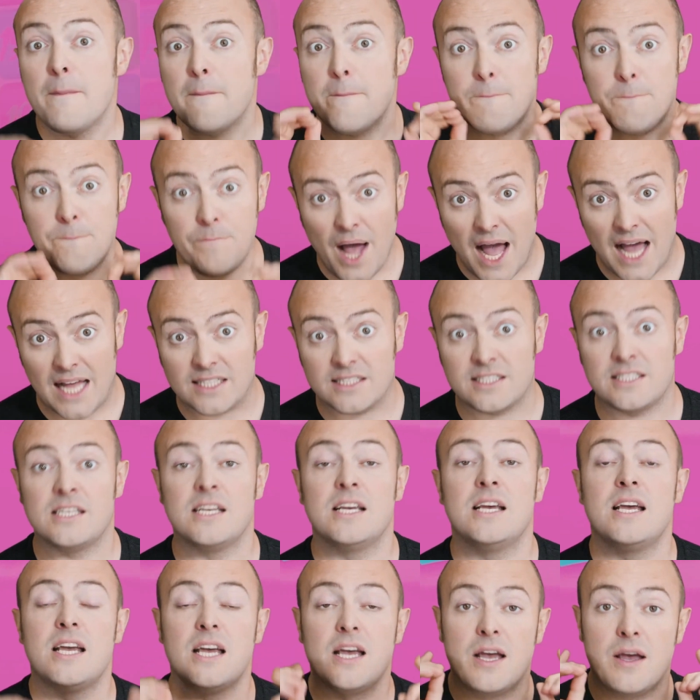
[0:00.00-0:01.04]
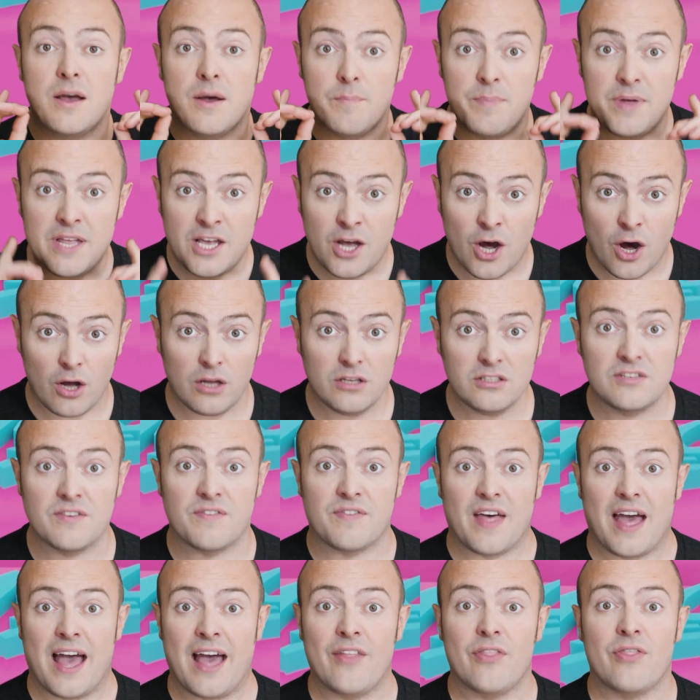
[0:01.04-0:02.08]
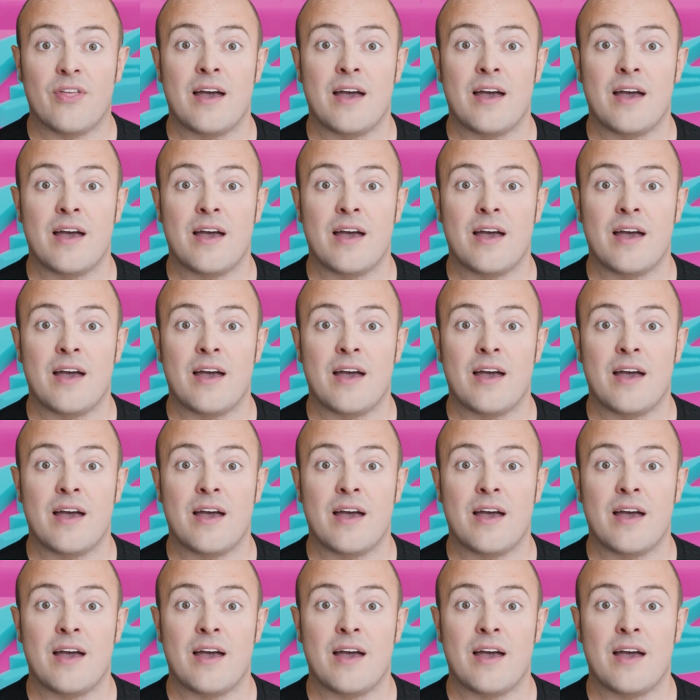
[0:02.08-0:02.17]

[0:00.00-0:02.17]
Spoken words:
but because of that,